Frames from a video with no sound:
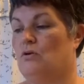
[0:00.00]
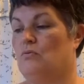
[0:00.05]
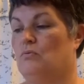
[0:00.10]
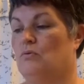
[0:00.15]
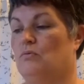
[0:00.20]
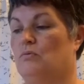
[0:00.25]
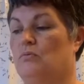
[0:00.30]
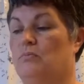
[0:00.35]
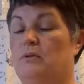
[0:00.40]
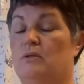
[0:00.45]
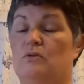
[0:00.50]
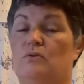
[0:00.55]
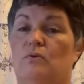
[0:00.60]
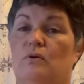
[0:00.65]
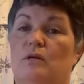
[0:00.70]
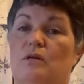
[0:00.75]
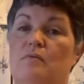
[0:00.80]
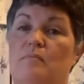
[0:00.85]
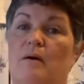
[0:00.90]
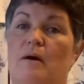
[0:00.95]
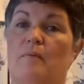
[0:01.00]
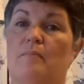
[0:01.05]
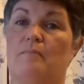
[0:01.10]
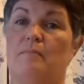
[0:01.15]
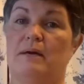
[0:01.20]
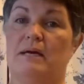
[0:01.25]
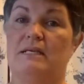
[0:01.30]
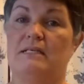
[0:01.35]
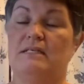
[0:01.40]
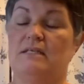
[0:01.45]
will be talking about
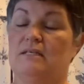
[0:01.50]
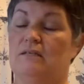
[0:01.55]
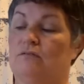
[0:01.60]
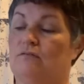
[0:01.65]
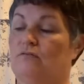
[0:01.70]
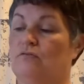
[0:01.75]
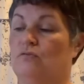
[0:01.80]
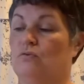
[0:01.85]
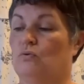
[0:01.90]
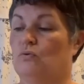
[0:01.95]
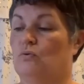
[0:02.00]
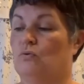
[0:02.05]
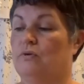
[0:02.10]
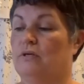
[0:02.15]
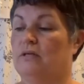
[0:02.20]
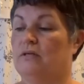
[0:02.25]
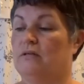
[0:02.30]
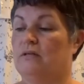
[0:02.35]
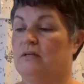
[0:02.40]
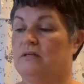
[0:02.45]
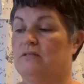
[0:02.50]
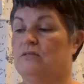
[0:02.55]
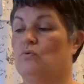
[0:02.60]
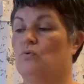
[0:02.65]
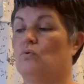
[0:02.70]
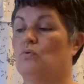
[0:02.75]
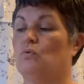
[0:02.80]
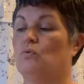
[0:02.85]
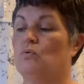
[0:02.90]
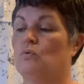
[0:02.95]
bedding and flooring, and that's
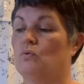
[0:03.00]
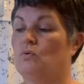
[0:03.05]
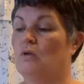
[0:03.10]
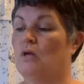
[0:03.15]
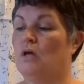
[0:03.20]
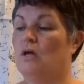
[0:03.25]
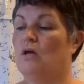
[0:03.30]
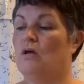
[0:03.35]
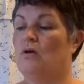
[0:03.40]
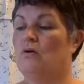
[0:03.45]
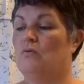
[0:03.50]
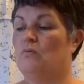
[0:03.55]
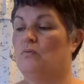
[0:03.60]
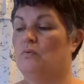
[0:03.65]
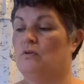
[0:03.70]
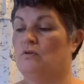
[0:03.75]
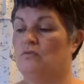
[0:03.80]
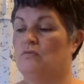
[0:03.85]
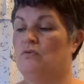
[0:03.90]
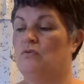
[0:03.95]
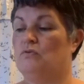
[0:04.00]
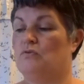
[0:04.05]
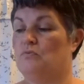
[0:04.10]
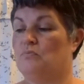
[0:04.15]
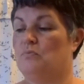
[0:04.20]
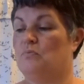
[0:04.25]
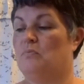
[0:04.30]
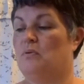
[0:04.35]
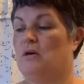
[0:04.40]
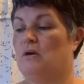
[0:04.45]
all with a view to
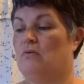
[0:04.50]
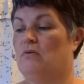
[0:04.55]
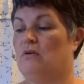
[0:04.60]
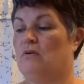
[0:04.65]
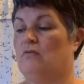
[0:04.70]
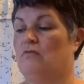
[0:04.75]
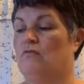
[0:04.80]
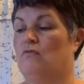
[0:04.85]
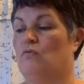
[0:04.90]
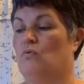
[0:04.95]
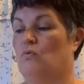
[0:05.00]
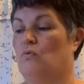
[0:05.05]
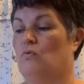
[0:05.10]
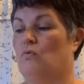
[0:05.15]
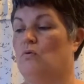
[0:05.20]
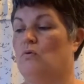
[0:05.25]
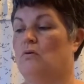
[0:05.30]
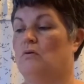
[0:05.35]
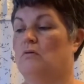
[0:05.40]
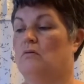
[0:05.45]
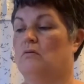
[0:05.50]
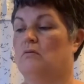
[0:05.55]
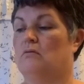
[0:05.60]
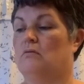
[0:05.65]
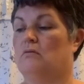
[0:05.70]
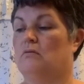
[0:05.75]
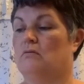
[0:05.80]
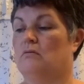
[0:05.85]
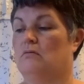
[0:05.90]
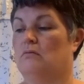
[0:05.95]
preparing for
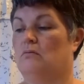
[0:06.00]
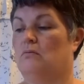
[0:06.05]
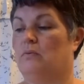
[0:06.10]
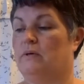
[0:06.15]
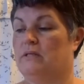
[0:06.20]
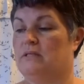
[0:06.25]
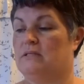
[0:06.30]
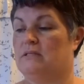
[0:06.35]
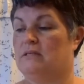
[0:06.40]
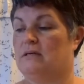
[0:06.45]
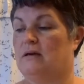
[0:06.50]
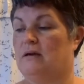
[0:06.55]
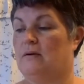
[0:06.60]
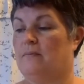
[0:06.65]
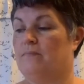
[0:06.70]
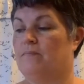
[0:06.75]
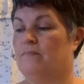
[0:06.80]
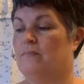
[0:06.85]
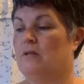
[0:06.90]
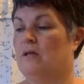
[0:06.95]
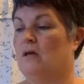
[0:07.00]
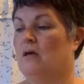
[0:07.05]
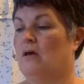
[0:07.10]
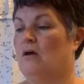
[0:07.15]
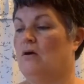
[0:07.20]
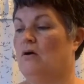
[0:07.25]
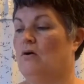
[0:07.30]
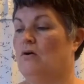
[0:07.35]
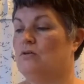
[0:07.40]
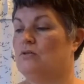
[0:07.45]
winter.
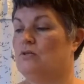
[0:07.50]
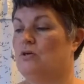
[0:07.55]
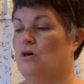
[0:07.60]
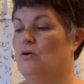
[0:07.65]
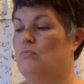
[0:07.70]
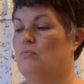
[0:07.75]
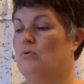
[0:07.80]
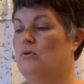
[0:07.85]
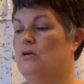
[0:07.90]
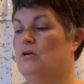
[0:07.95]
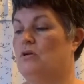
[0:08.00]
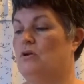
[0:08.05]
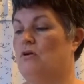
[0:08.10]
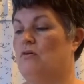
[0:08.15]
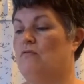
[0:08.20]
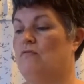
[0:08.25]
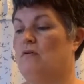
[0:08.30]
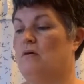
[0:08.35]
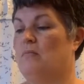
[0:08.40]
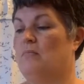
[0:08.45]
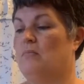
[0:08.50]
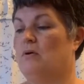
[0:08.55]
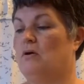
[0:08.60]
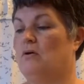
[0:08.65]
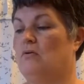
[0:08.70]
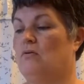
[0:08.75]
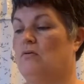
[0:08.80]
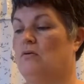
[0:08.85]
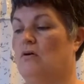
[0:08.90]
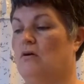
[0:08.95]
October and November
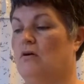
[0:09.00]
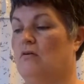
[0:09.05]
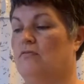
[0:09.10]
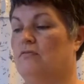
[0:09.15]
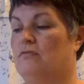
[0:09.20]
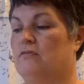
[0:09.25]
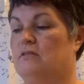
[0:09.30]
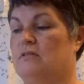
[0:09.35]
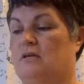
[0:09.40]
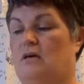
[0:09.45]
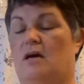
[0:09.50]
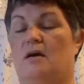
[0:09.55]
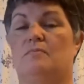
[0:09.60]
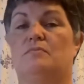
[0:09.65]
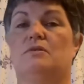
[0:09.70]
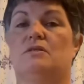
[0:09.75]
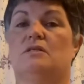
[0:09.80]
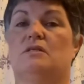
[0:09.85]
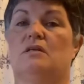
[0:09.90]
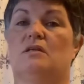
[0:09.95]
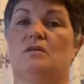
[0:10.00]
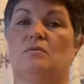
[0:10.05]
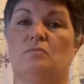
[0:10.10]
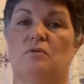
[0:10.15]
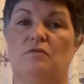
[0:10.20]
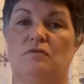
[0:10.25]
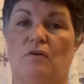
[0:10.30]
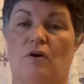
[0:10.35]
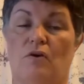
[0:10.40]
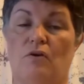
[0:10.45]
crafts, I'm just going to be
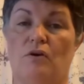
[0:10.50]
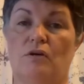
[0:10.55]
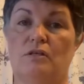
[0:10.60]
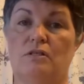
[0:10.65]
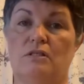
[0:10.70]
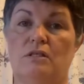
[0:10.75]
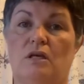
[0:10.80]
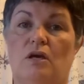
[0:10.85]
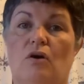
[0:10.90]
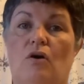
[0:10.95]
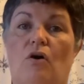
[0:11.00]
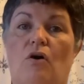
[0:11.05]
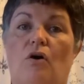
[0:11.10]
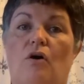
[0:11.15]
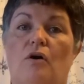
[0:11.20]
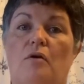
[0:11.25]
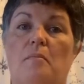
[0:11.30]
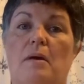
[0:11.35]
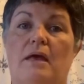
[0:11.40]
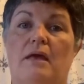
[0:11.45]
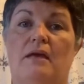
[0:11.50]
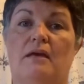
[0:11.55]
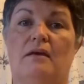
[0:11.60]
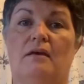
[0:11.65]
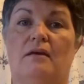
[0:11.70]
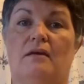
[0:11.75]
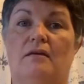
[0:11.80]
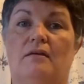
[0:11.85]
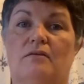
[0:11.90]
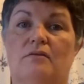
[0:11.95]
focusing on
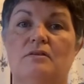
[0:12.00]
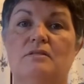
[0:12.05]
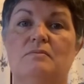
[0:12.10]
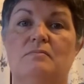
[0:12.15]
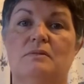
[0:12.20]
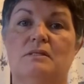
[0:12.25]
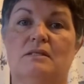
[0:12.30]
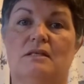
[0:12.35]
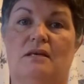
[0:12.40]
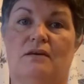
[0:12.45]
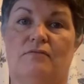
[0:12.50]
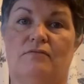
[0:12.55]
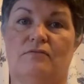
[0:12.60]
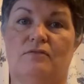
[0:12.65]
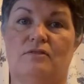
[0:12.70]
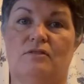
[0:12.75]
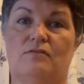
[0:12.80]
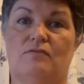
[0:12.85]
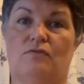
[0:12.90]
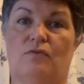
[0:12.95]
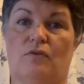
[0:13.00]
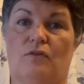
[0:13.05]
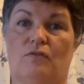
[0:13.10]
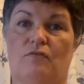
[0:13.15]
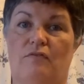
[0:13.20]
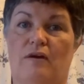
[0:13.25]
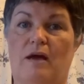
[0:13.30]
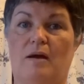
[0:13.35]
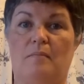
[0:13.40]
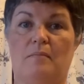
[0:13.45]
making Christmas gifts for the
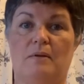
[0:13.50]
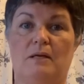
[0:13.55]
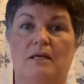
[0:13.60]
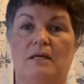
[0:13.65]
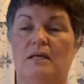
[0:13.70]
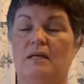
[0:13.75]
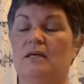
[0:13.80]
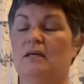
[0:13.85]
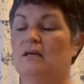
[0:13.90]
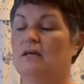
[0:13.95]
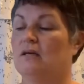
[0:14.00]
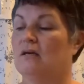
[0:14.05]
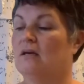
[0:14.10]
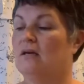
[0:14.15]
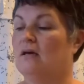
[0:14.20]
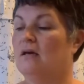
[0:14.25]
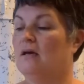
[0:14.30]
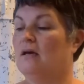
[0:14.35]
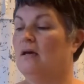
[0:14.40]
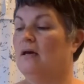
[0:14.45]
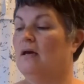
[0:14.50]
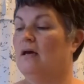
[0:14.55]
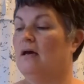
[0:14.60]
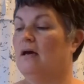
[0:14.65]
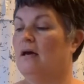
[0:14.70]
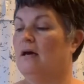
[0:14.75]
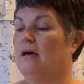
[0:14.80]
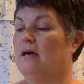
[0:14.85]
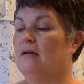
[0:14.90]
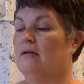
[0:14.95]
family
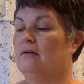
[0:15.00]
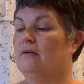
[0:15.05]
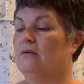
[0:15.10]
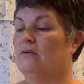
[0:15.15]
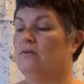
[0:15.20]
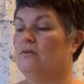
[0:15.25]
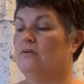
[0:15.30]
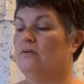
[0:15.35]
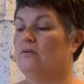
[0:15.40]
and